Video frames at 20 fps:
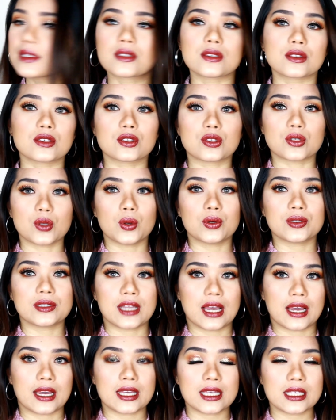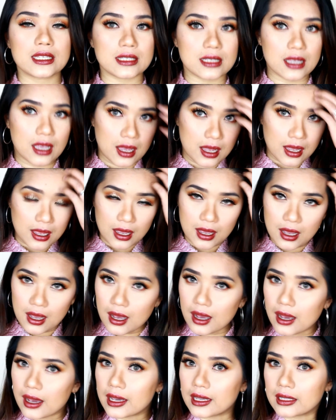so nice.
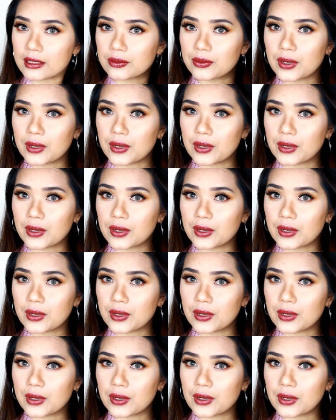It